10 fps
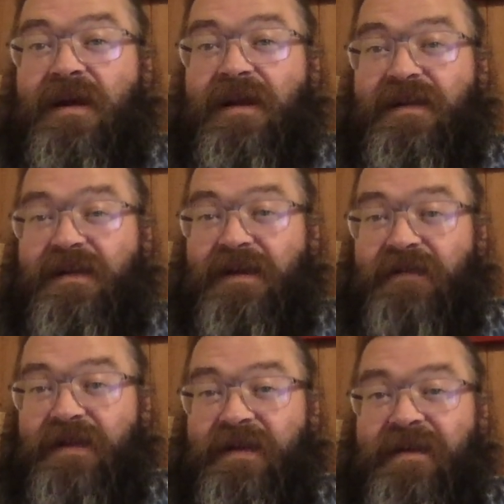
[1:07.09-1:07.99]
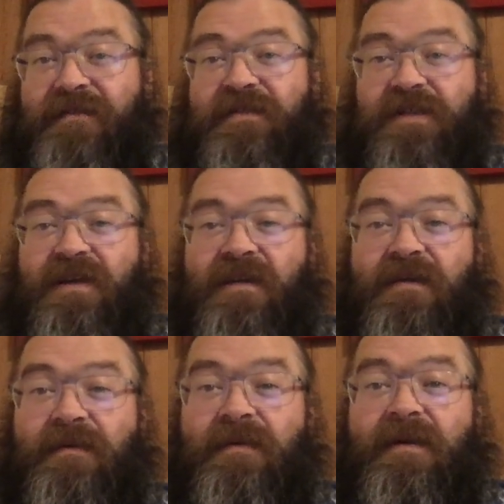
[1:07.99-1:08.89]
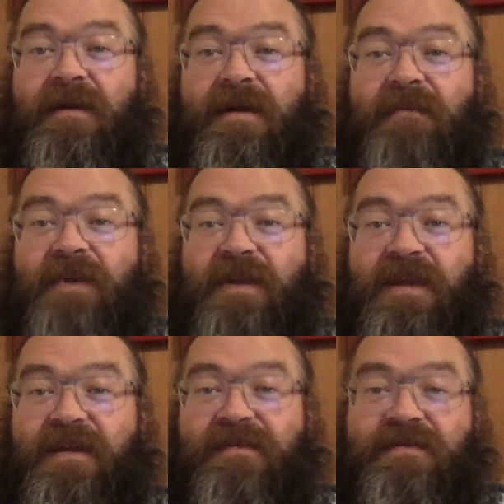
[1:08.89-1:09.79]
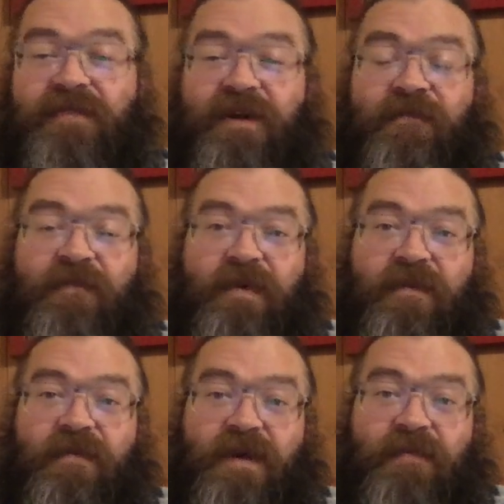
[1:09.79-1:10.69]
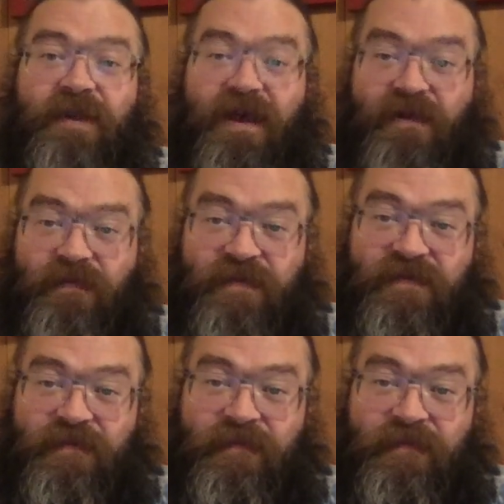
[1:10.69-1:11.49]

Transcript: I didn't have any energy. But getting some blood from other people helped.